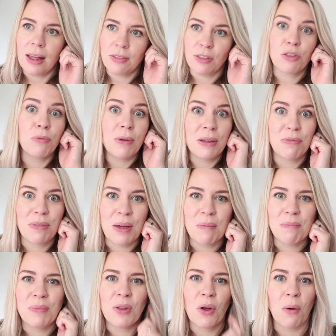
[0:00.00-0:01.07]
the 3 of
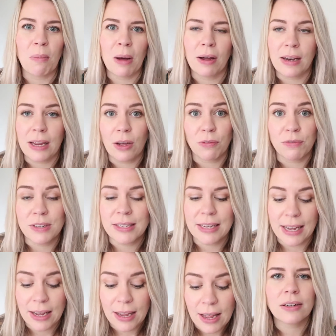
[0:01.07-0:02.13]
them, not Marnie
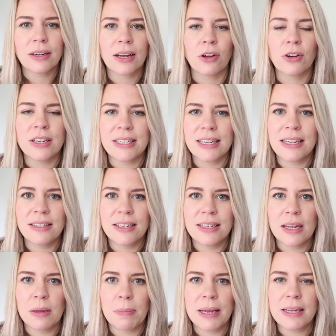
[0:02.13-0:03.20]
obviously. Like on a
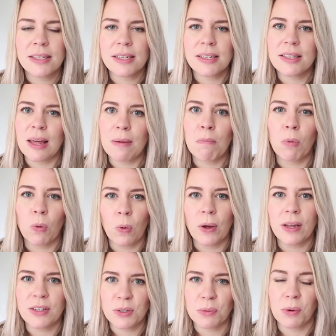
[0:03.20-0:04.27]
day-to-day basis, they're
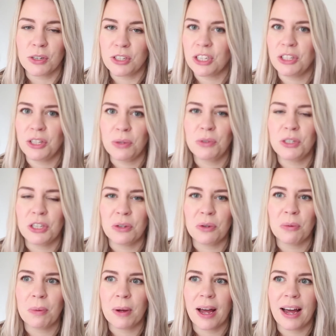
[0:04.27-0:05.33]
more into watching
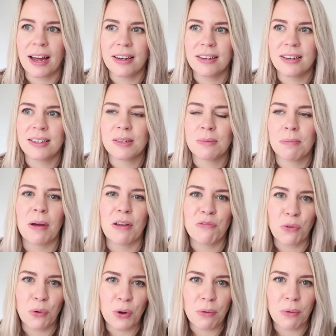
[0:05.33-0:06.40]
YouTube, and my
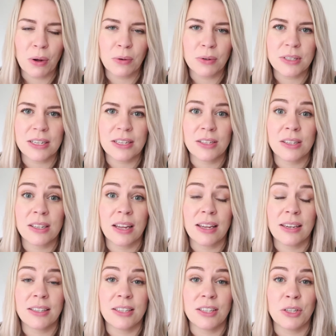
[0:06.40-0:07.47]
4-year-old is
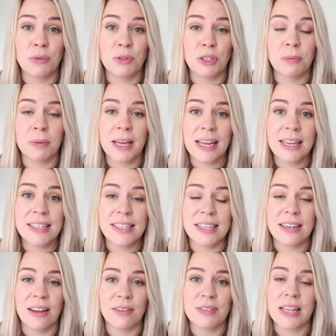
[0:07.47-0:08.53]
into YouTube Kids. He
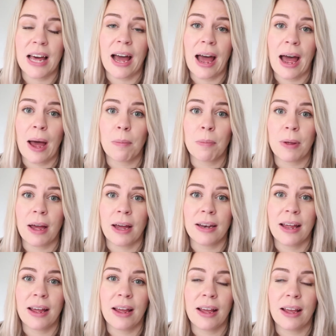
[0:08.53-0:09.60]
loves that app,
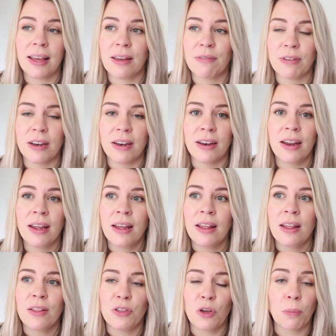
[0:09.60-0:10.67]
and given
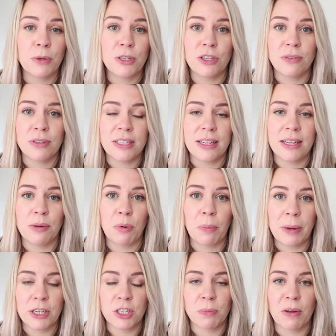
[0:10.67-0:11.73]
the opportunity, he will
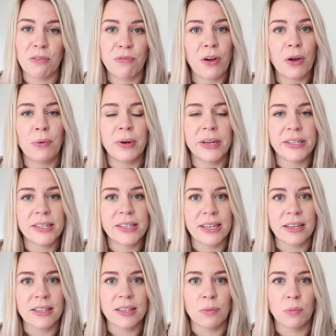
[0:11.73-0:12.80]
pinch my phone and
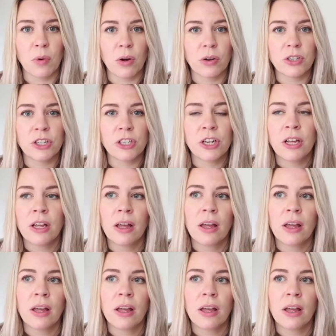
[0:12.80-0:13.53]
sit and watch